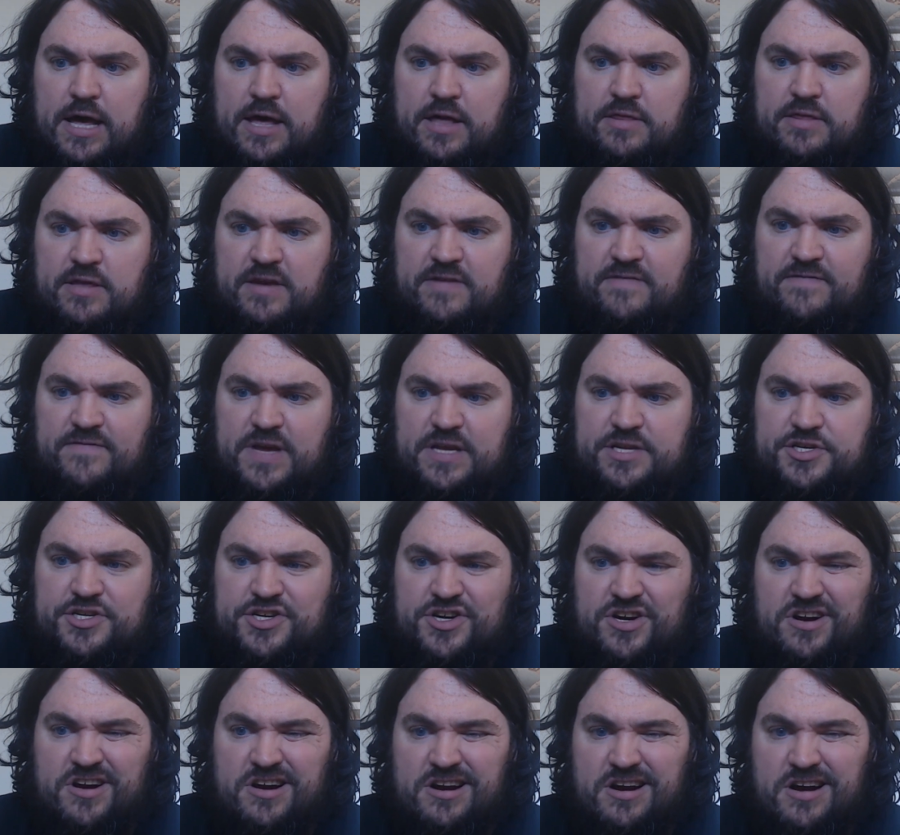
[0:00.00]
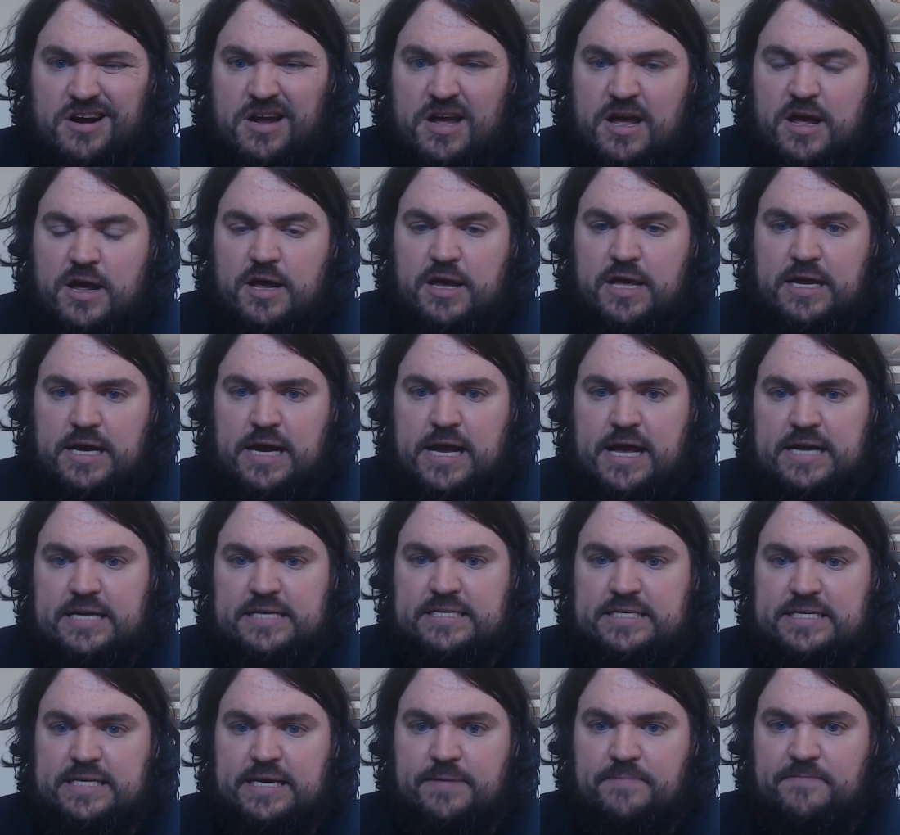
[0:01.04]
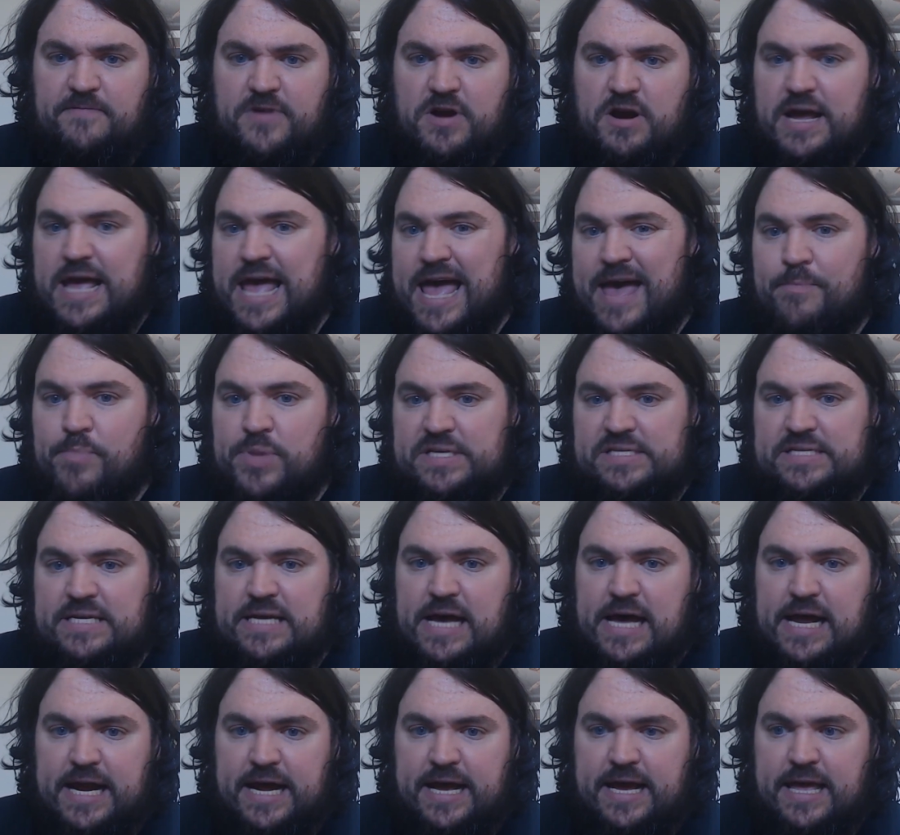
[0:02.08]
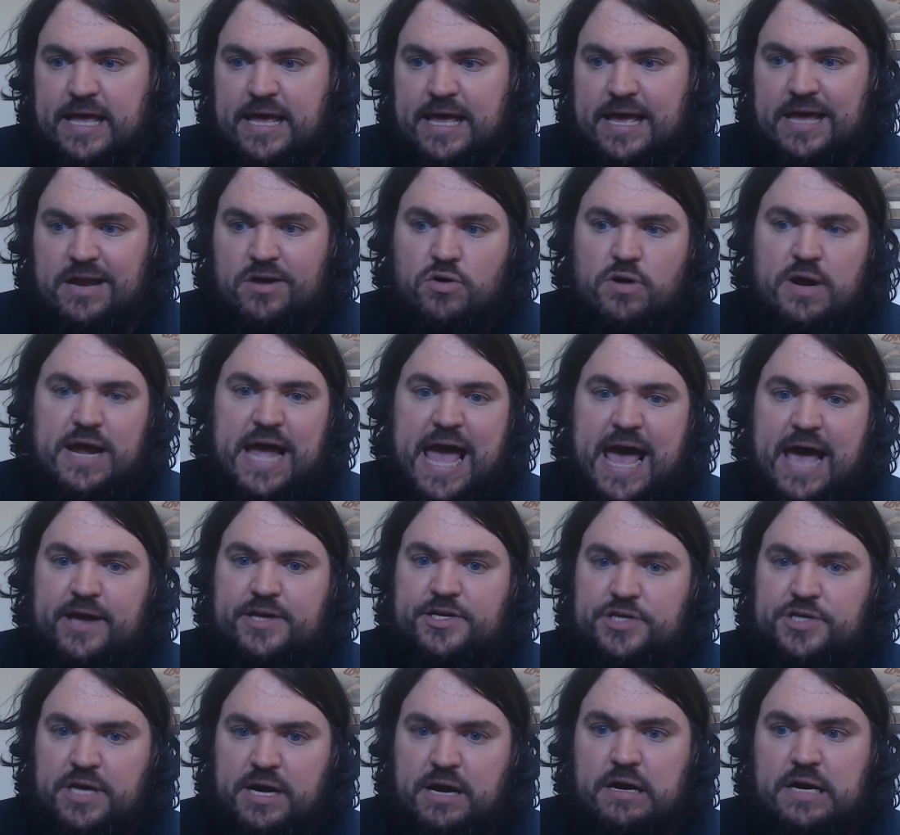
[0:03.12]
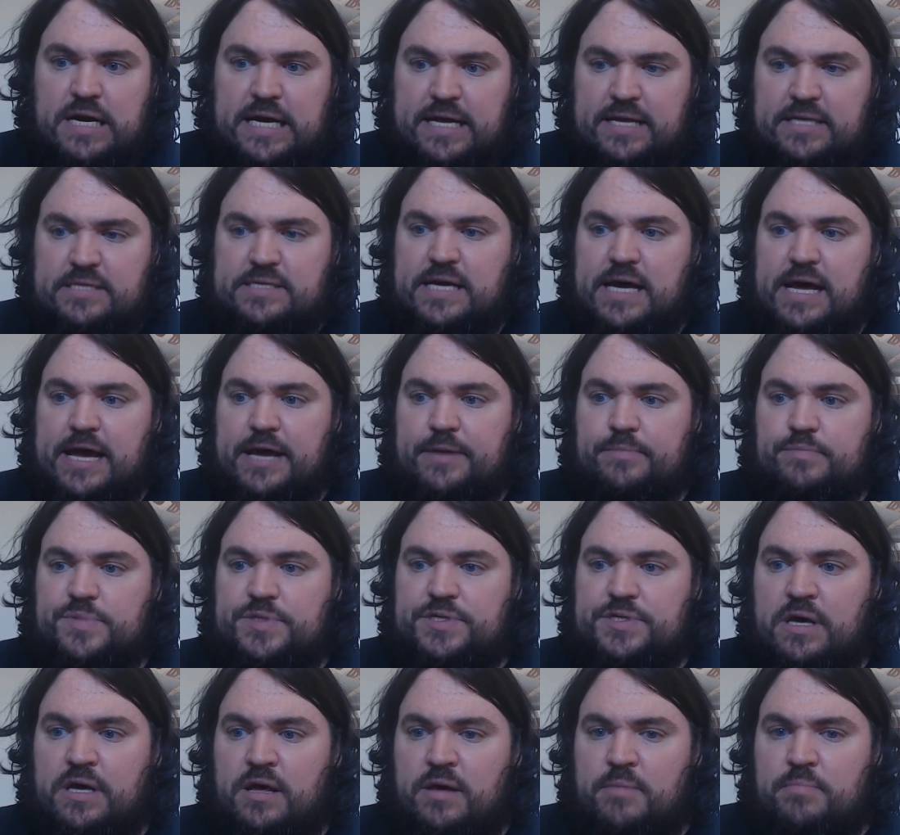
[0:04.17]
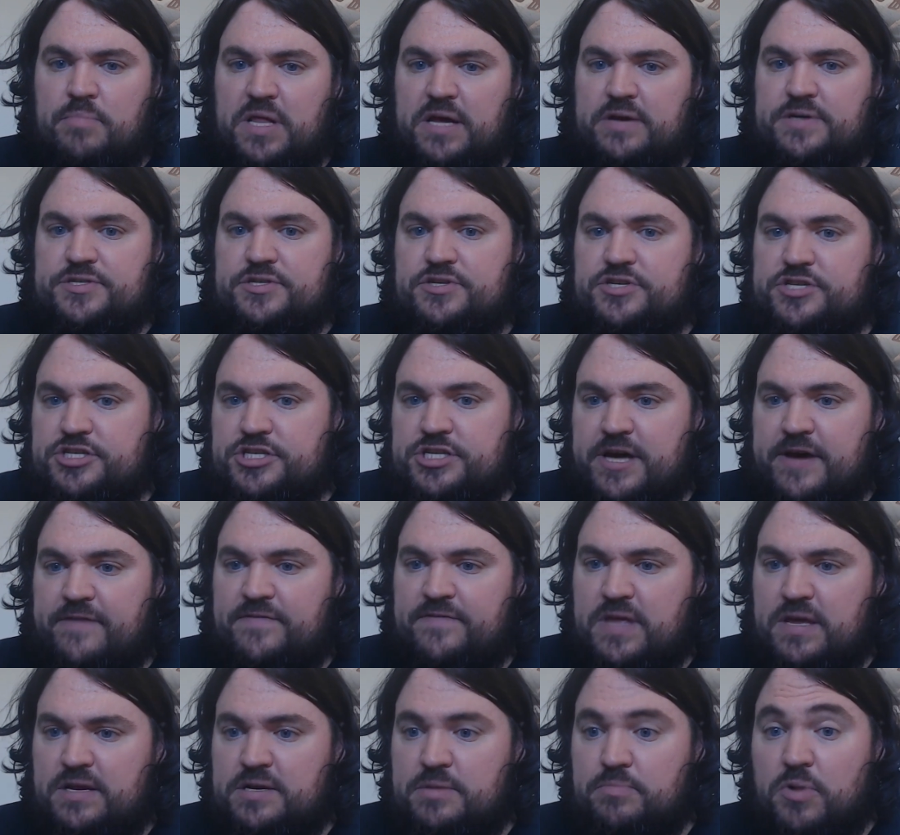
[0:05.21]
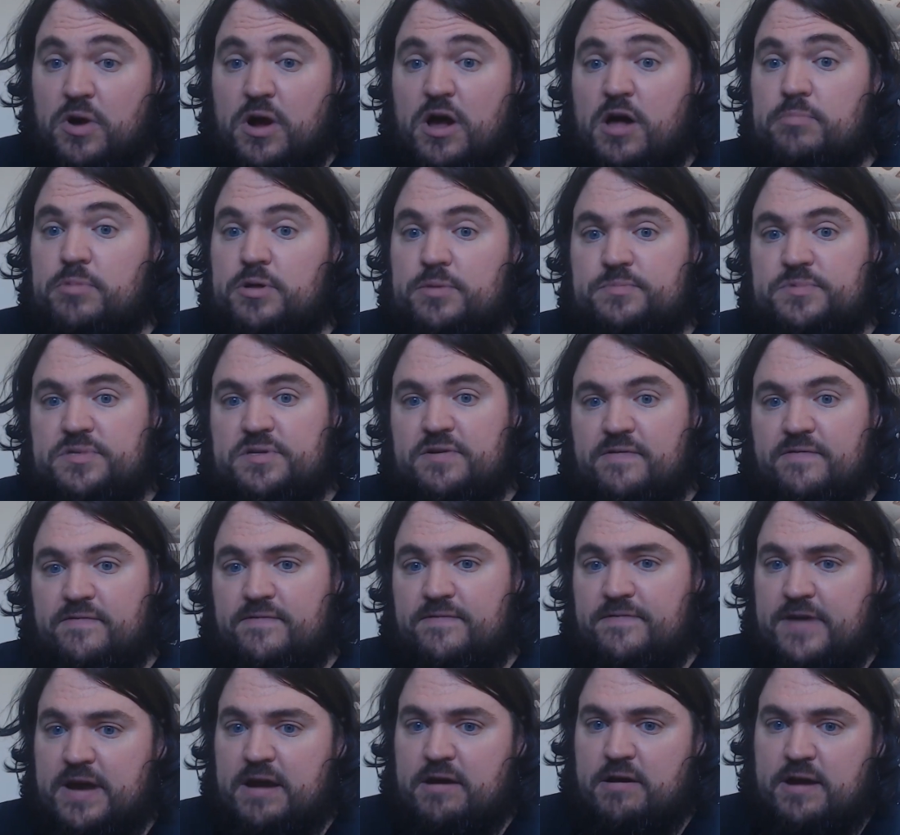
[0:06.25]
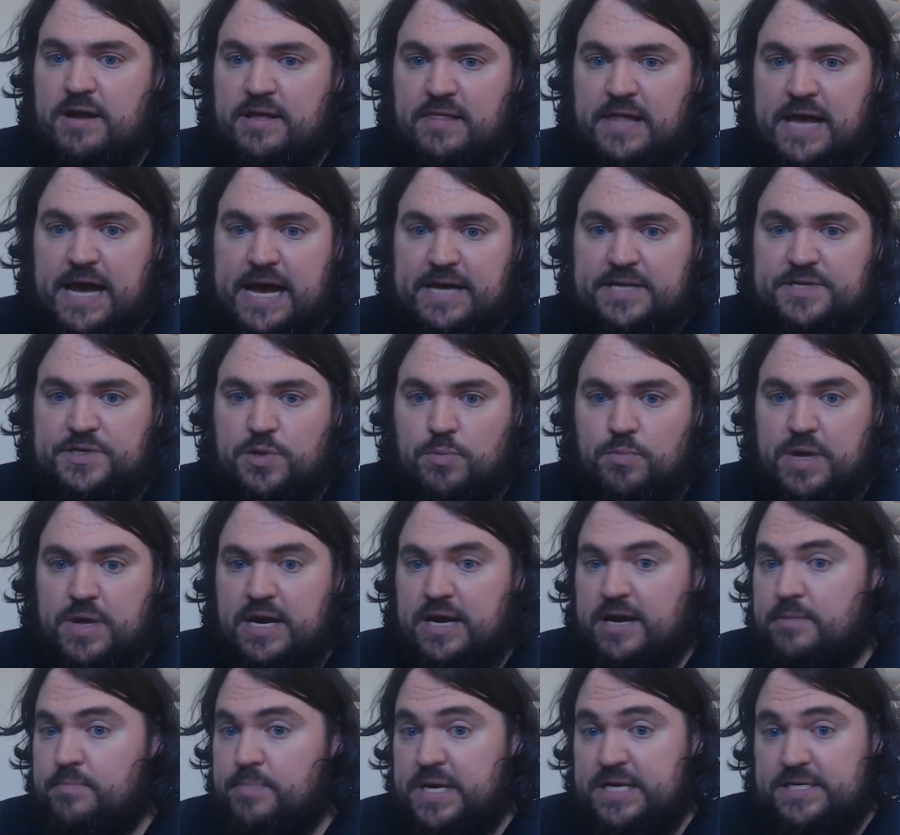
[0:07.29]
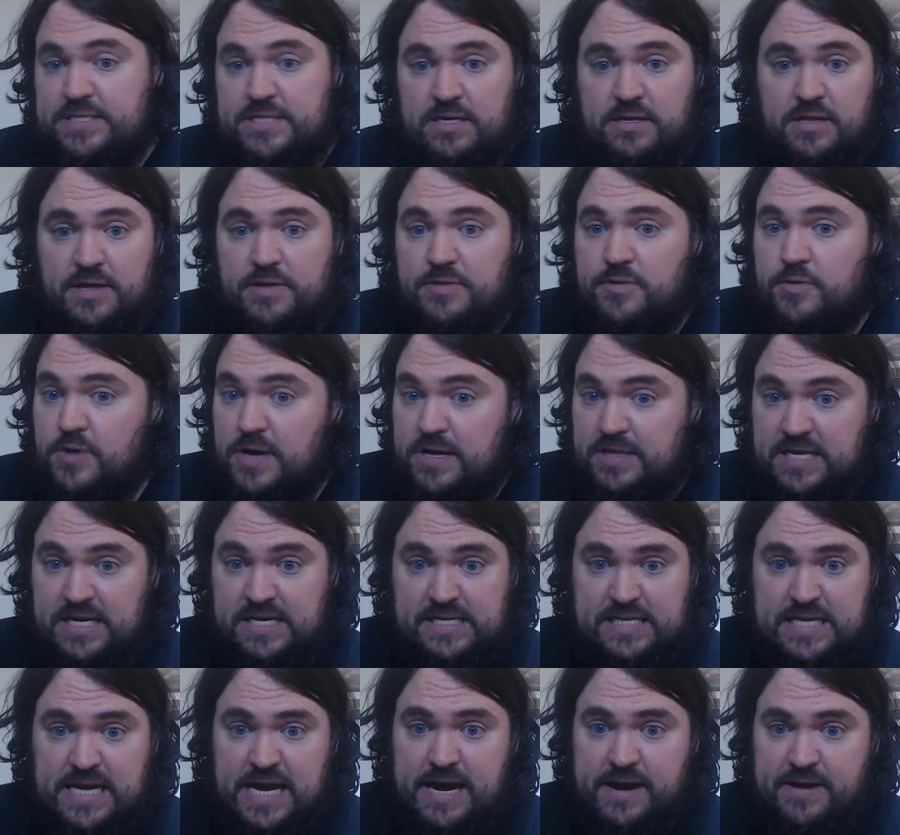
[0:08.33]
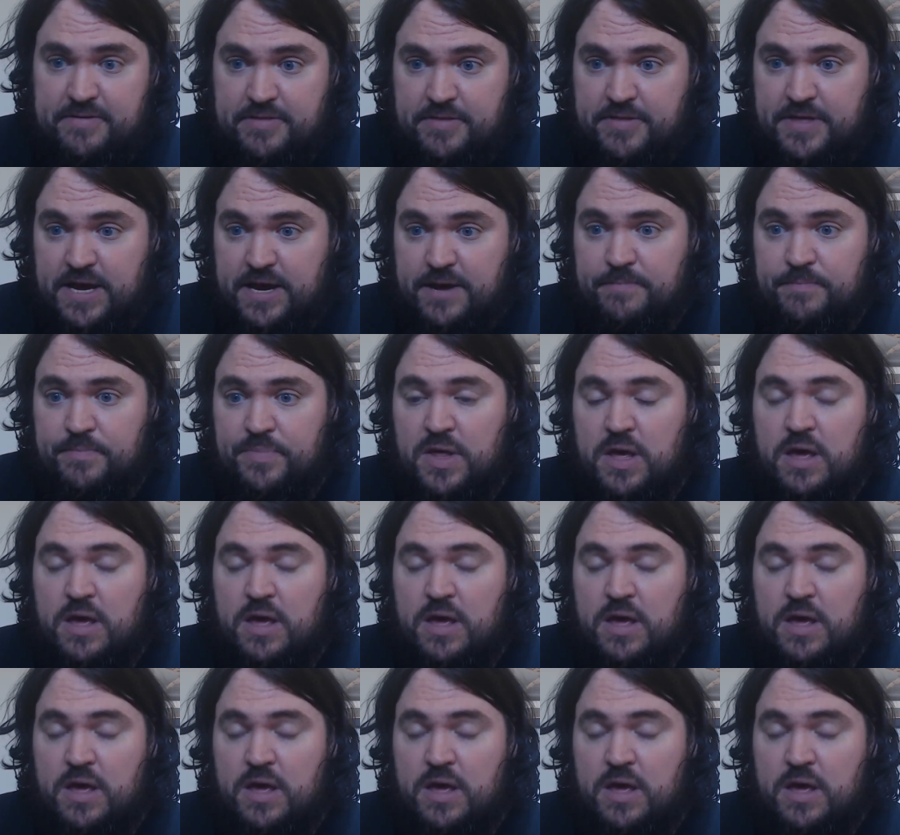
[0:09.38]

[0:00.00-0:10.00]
The adventure can kind of seem very episodic and reactionary at times. Players are shoved into problems very last minute, basically throughout the entire thing.